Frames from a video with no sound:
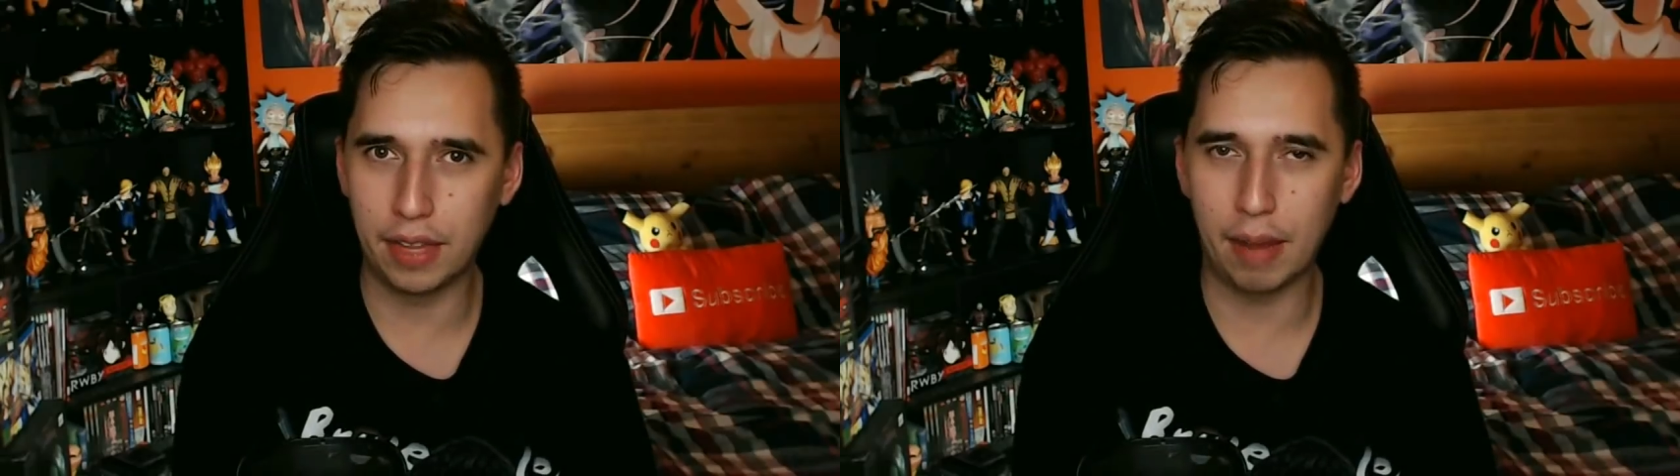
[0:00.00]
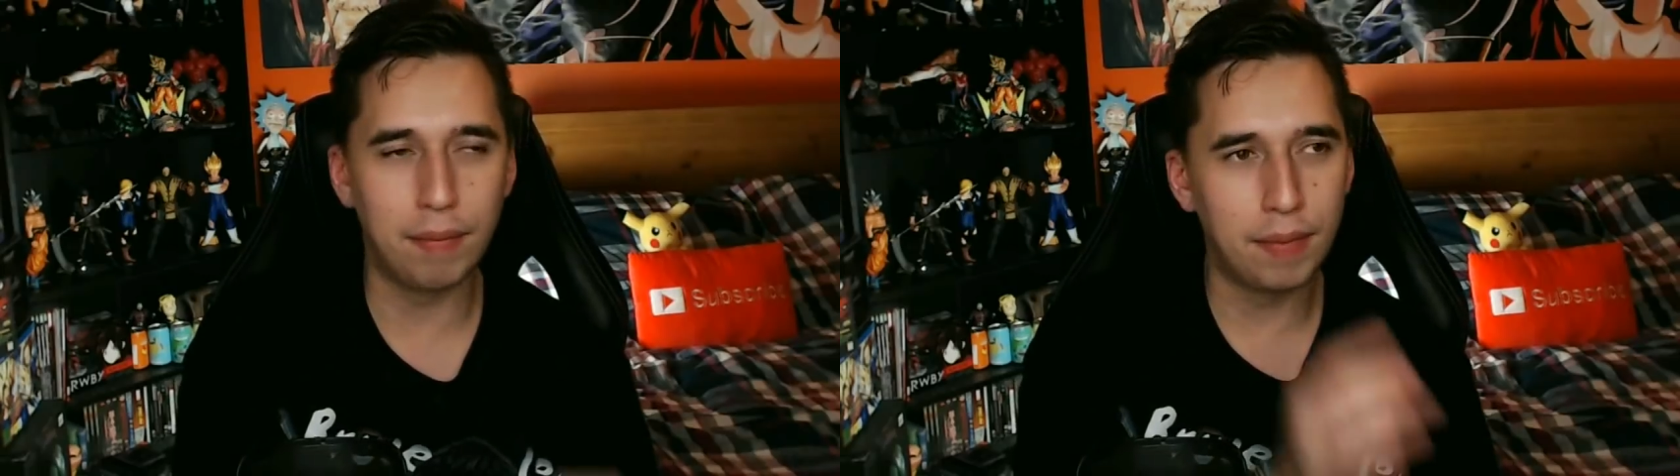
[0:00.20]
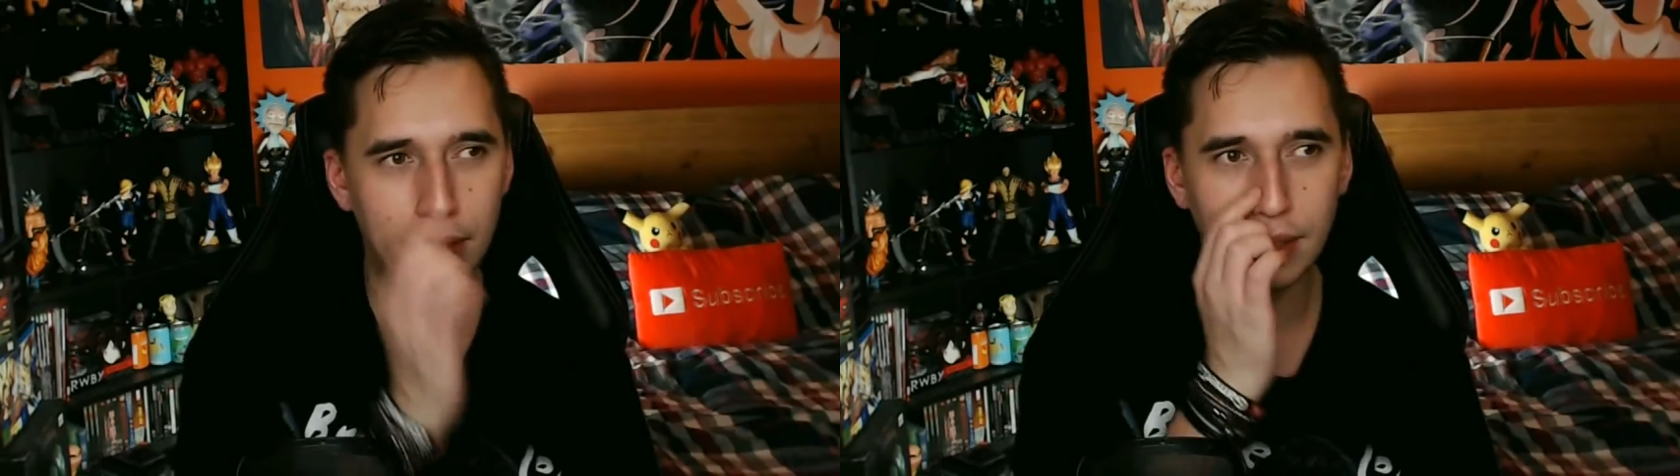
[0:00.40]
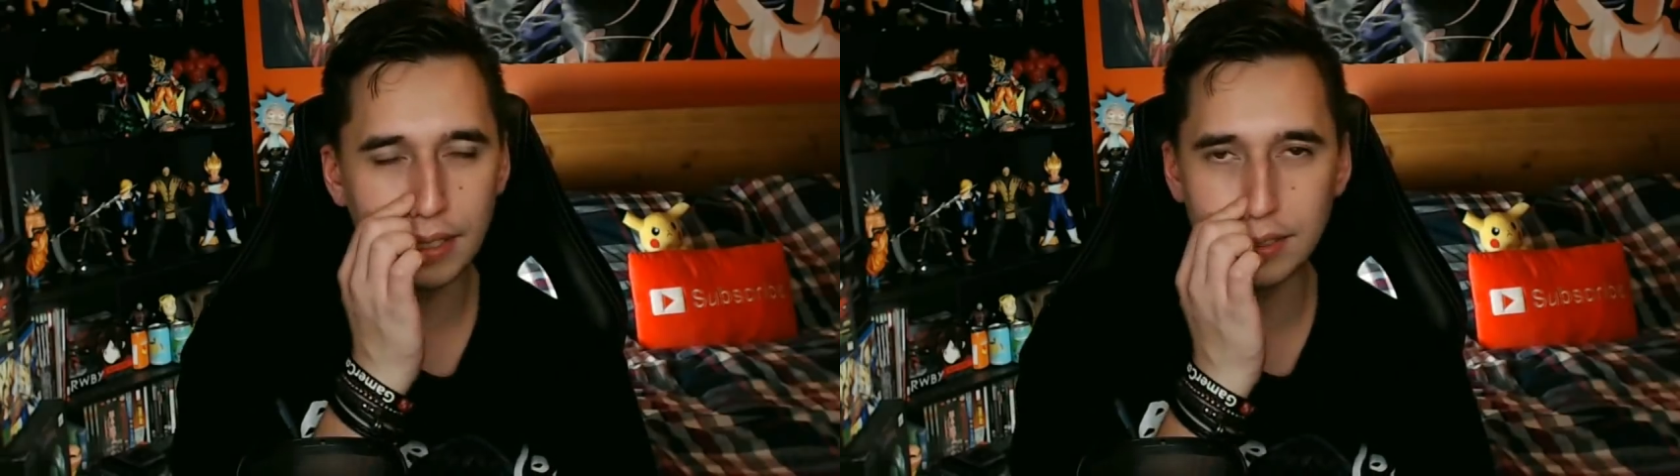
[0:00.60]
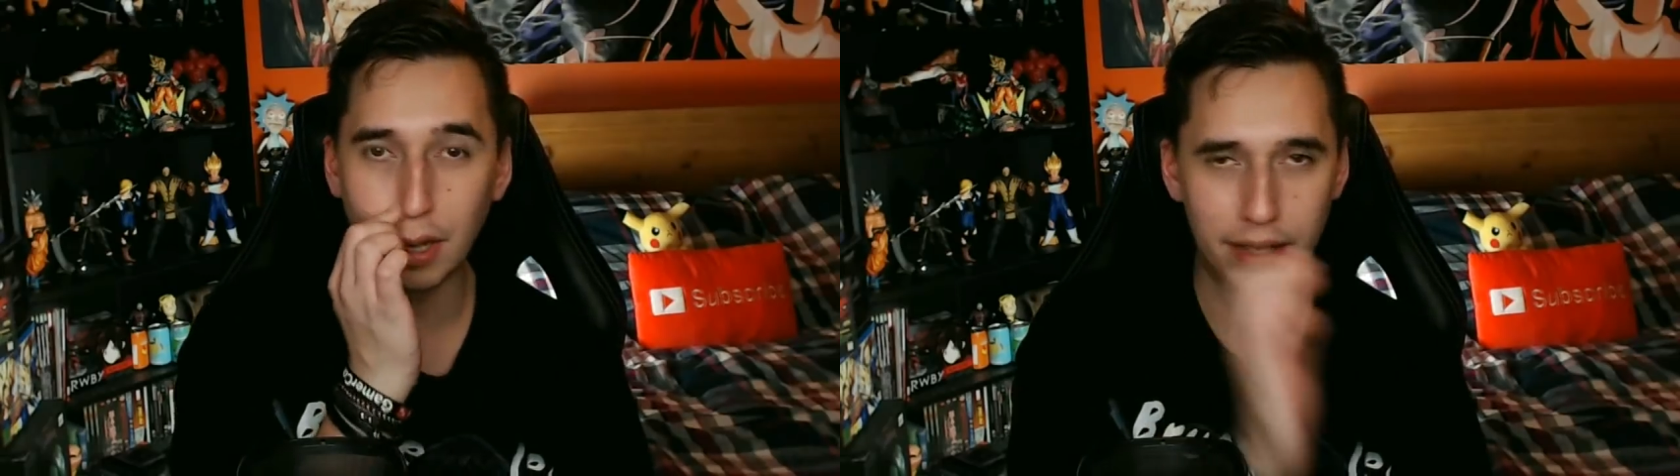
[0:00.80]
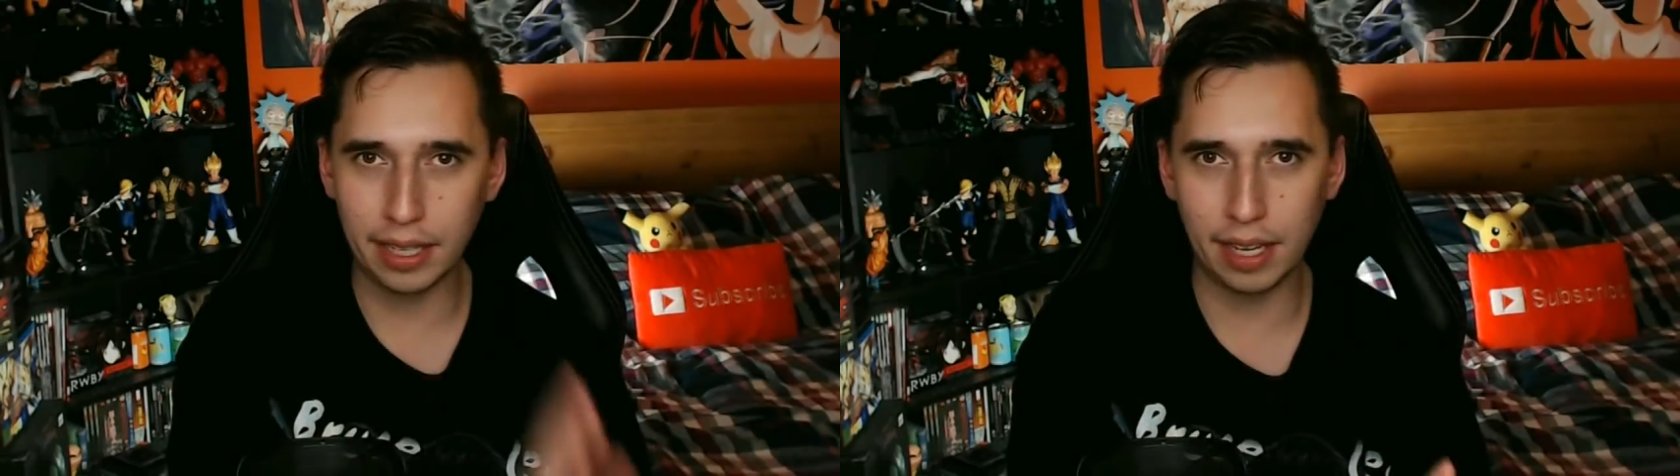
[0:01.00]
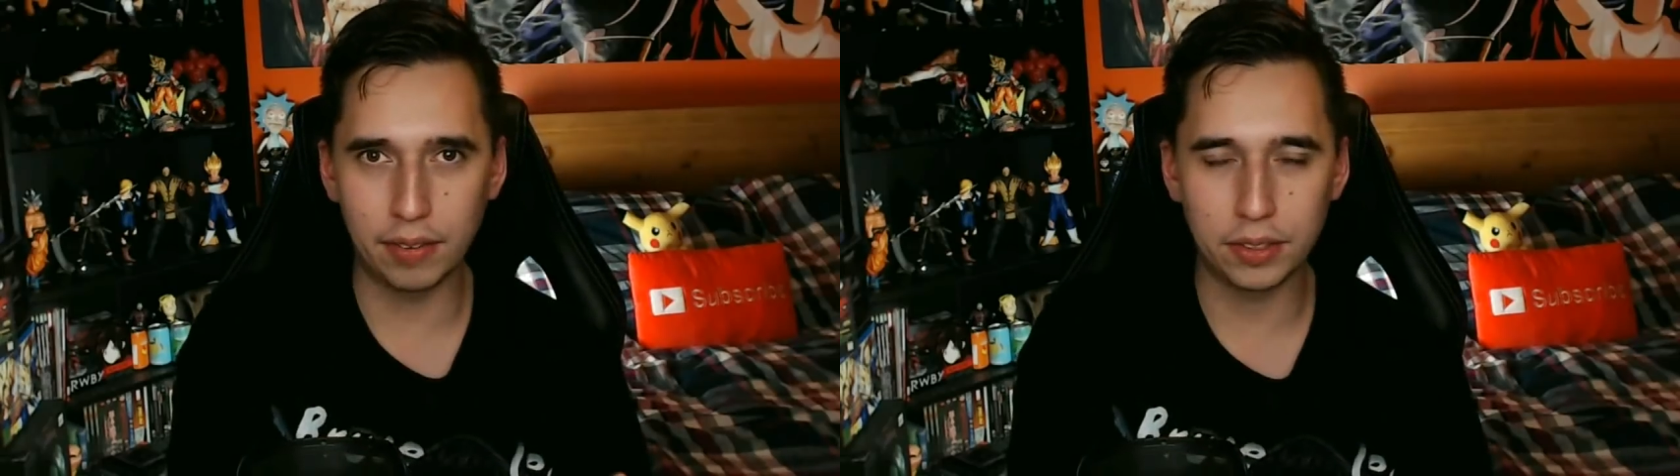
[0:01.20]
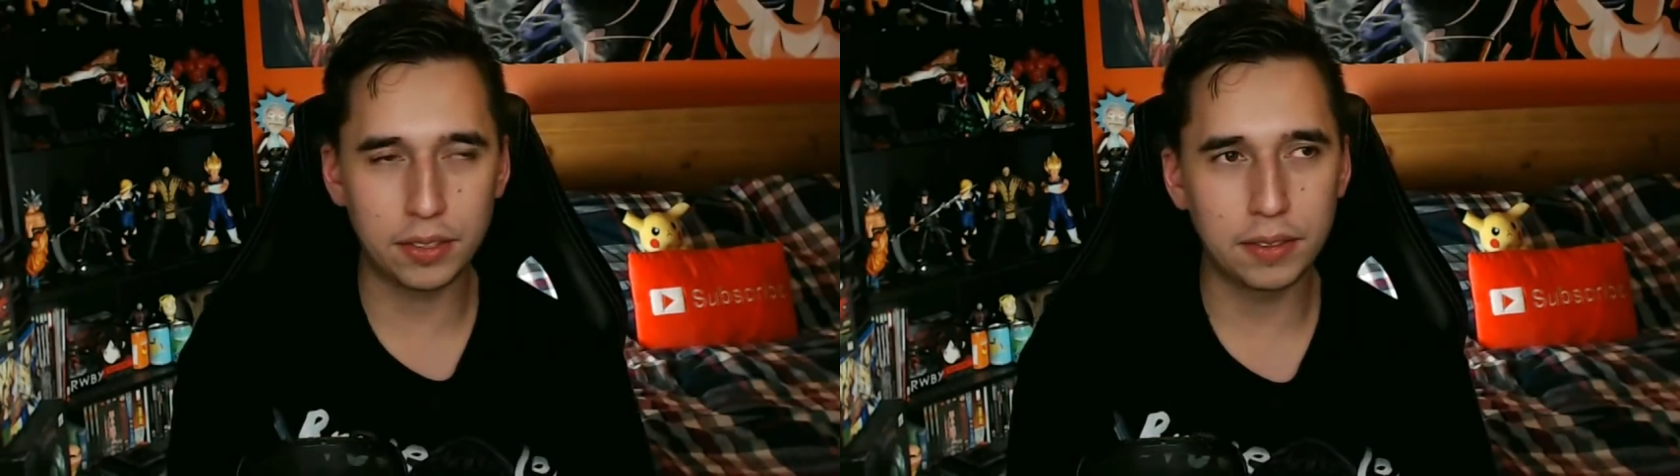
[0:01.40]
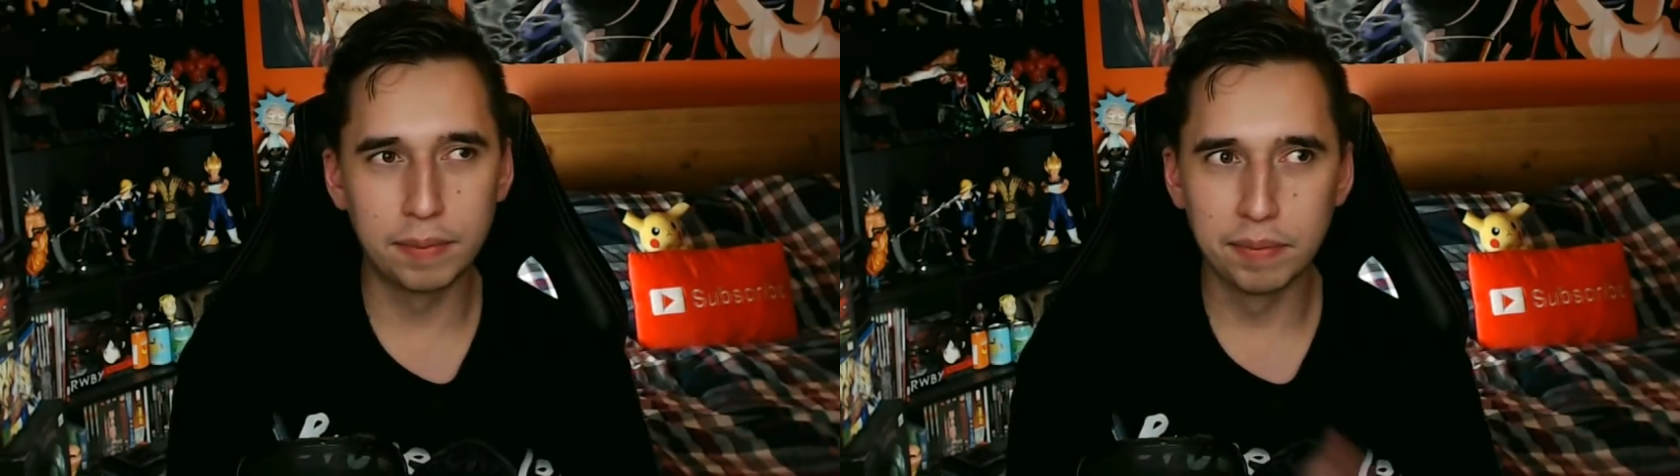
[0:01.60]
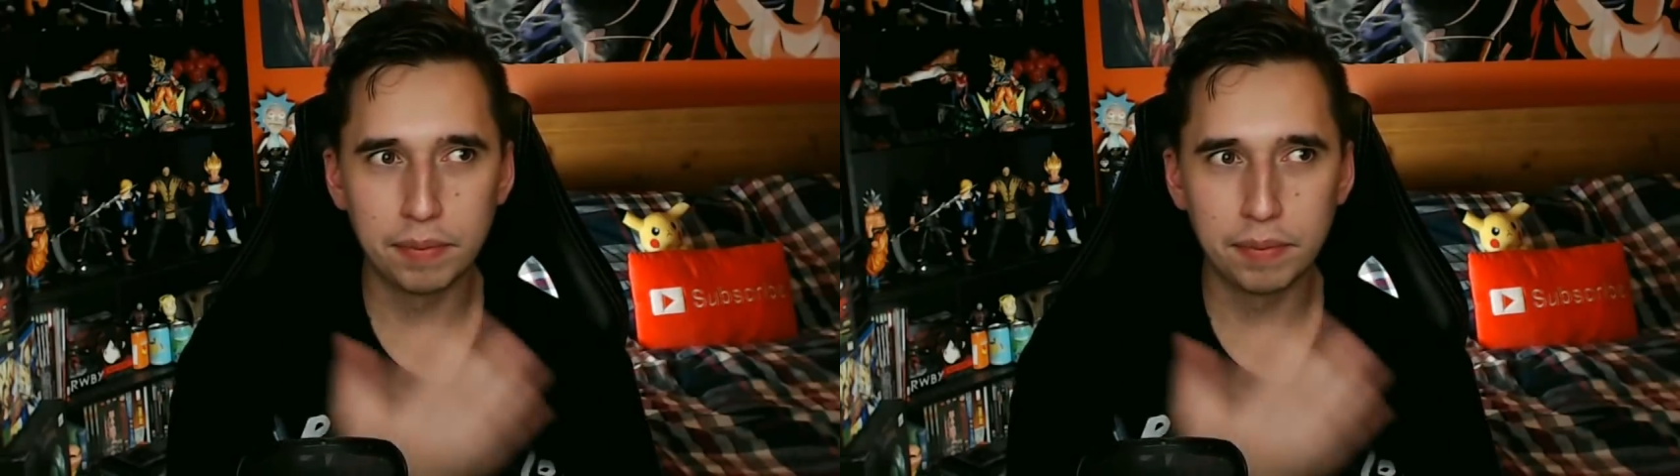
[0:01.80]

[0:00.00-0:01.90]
them. That's all they gave us.